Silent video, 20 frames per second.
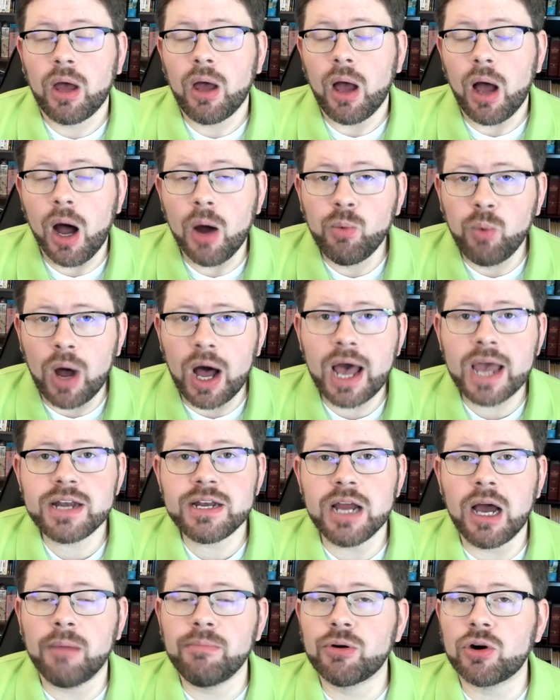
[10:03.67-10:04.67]
a wide
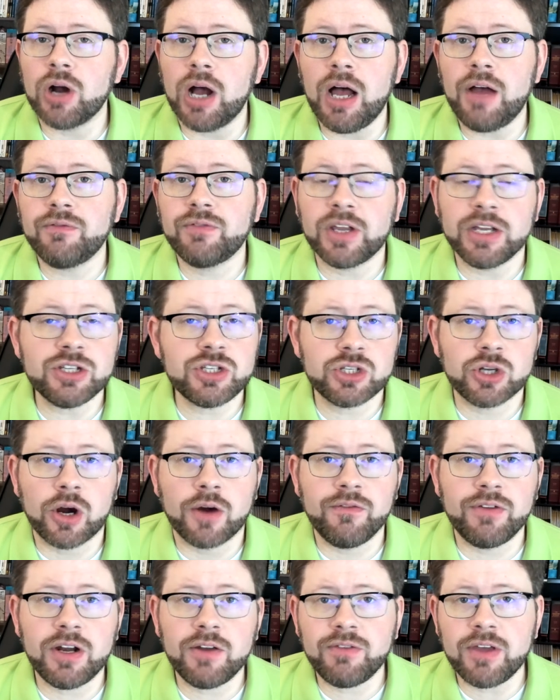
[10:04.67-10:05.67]
number of
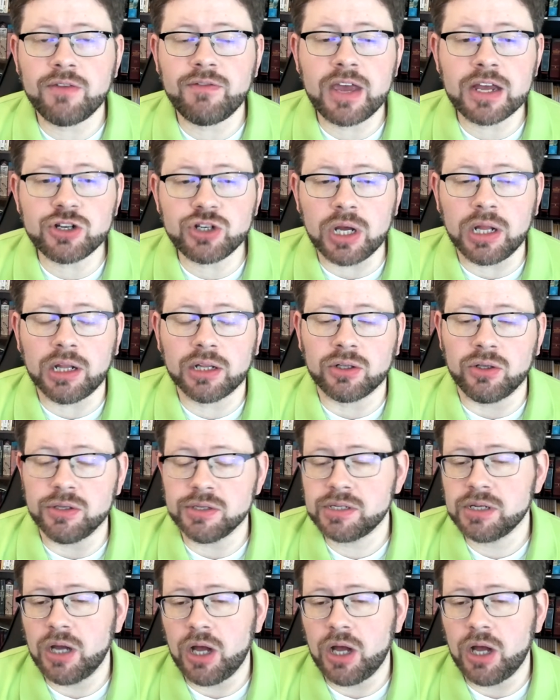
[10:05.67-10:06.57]
conservative evangelicals,